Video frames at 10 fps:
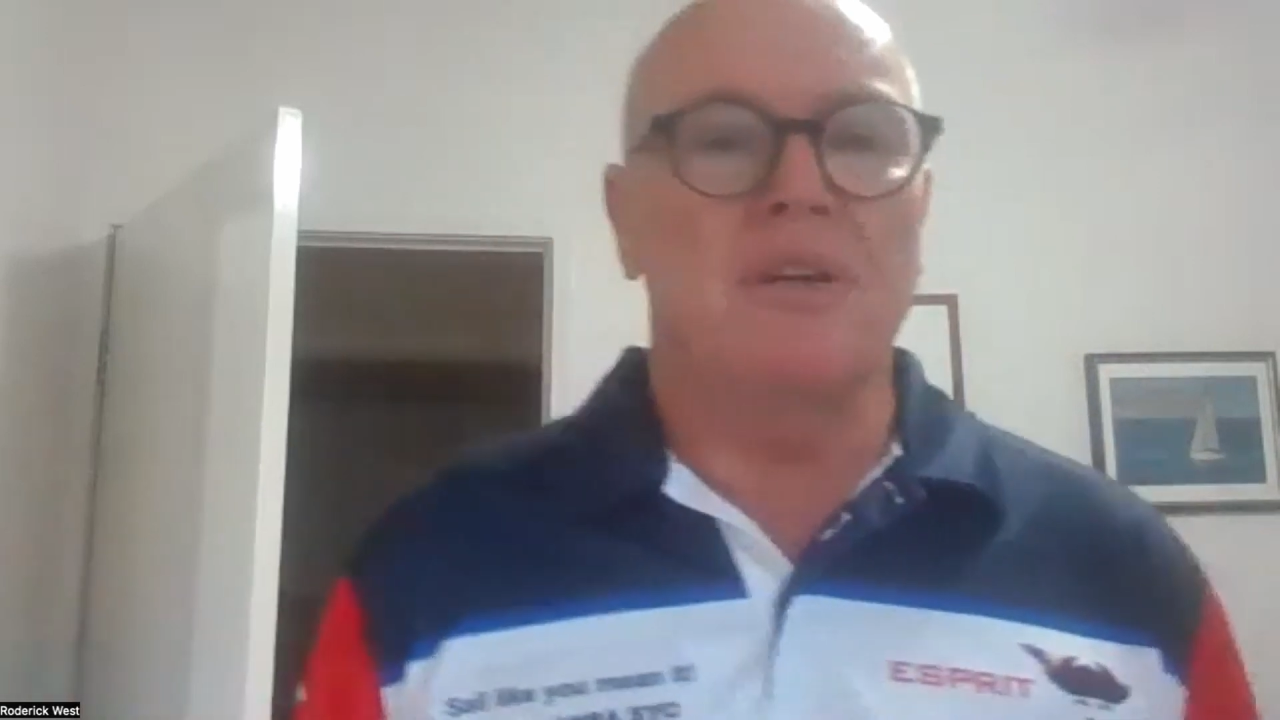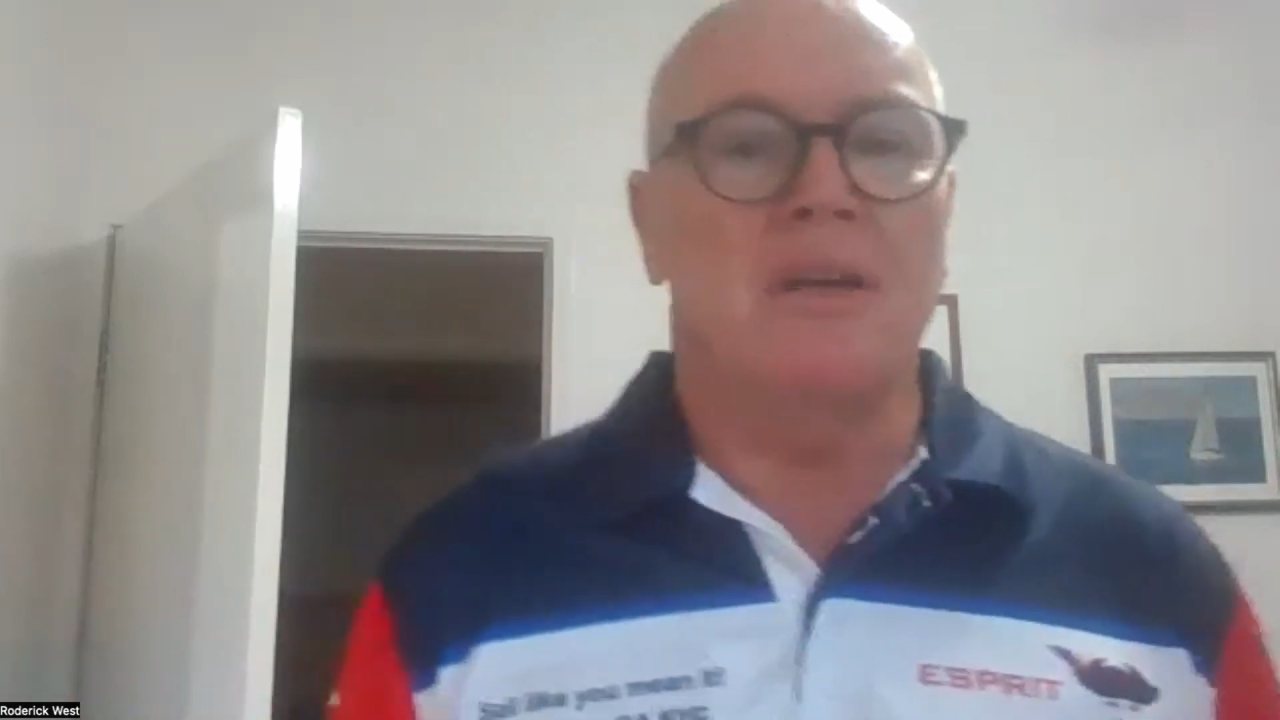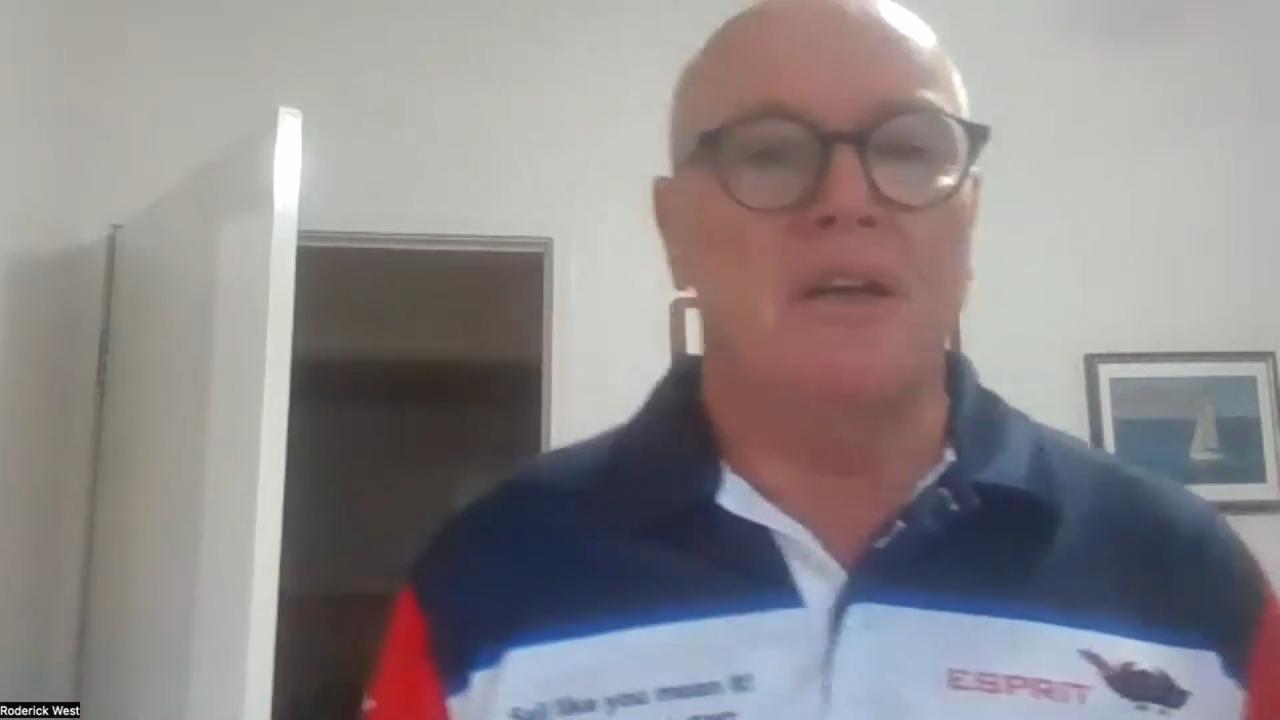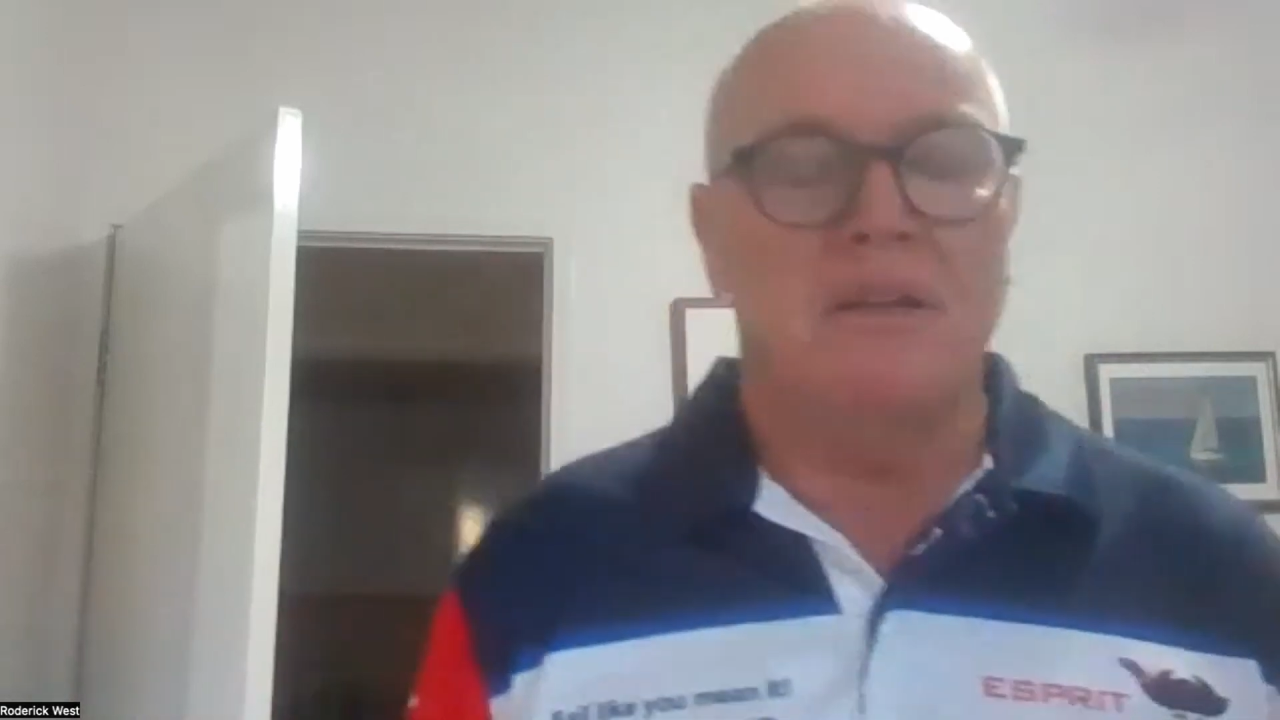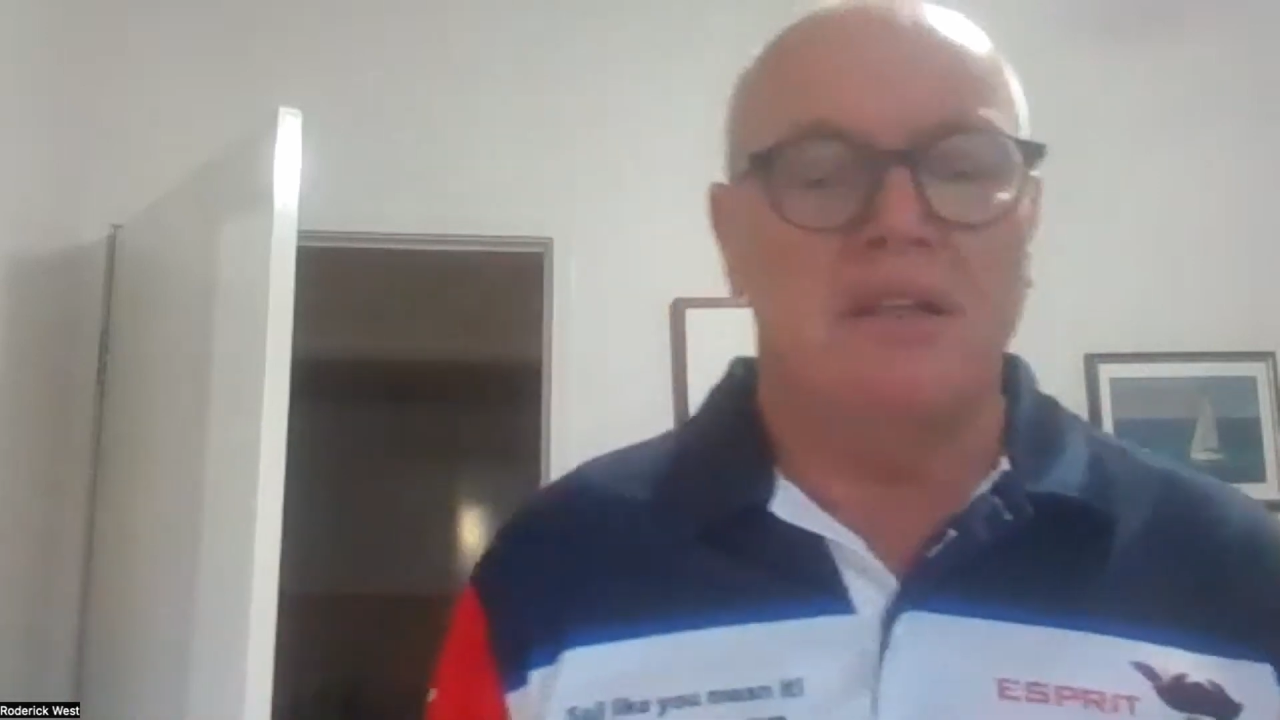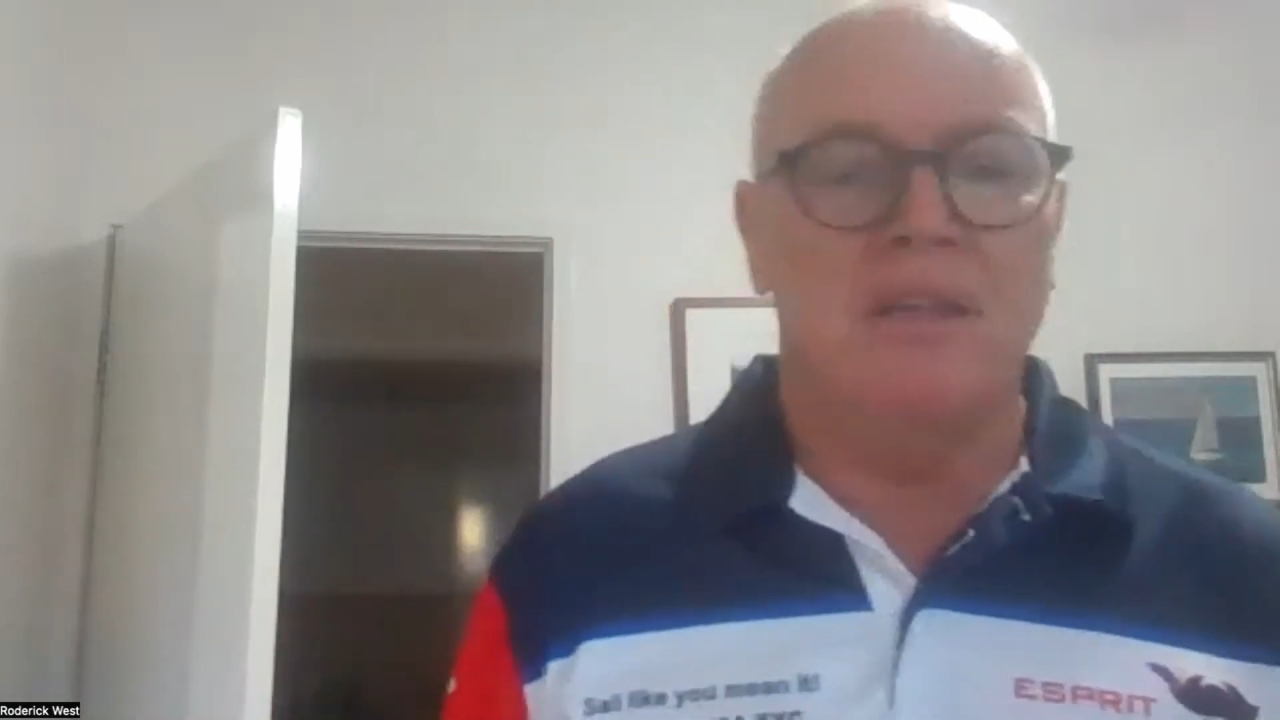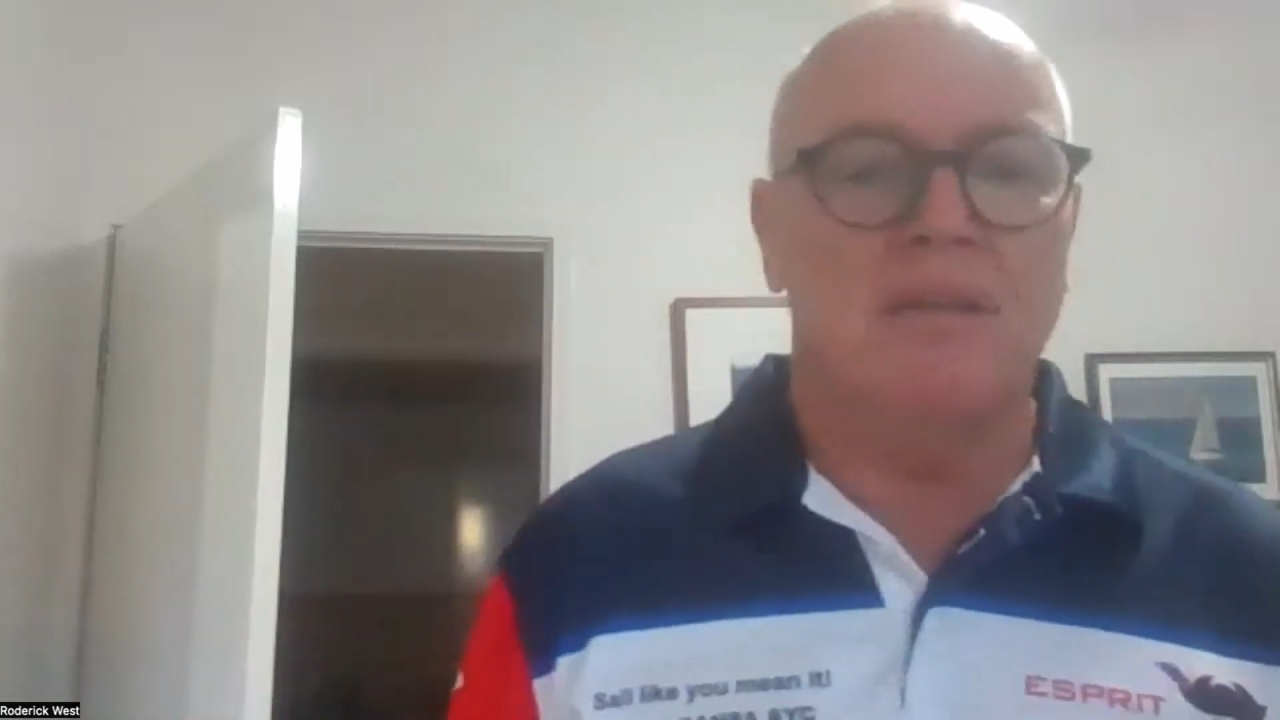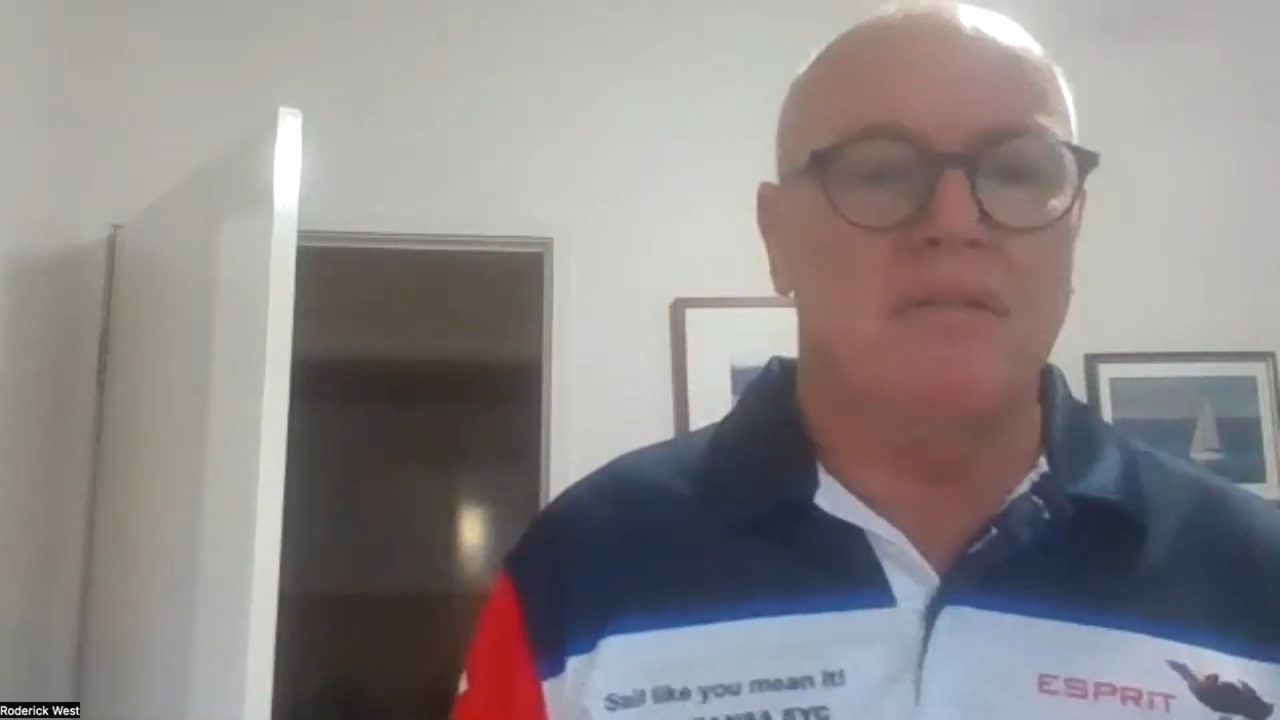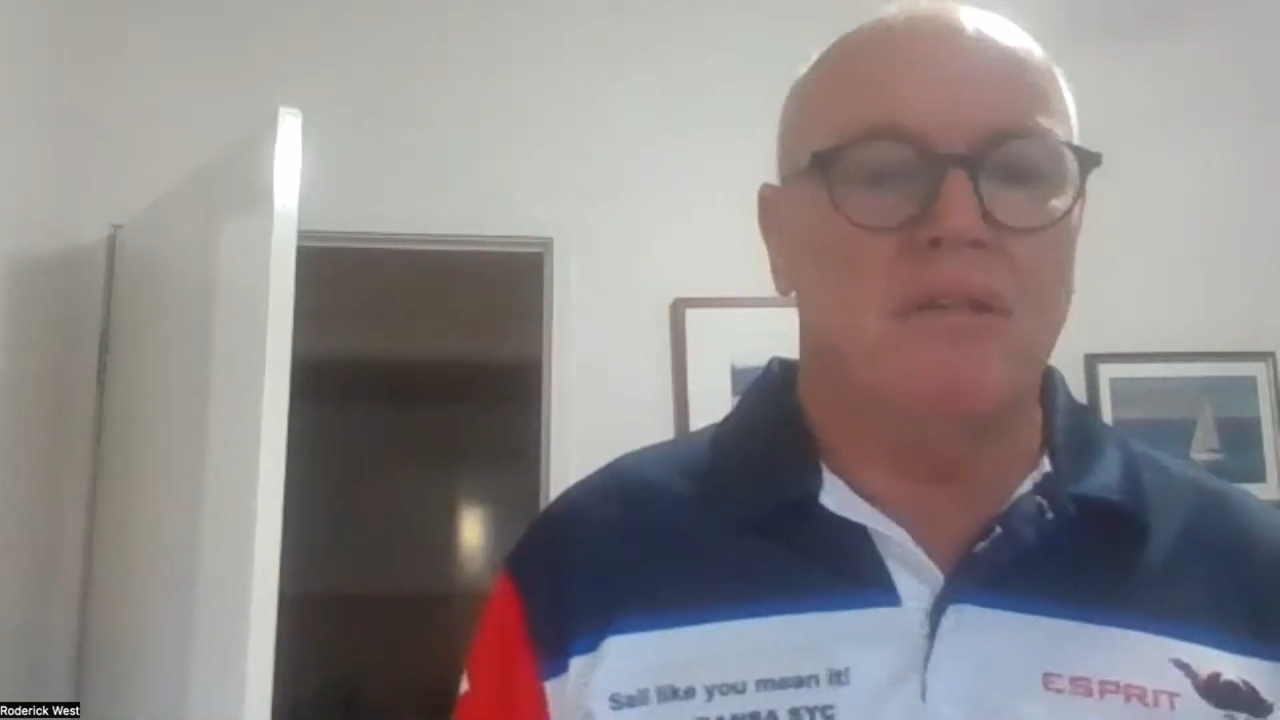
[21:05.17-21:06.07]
in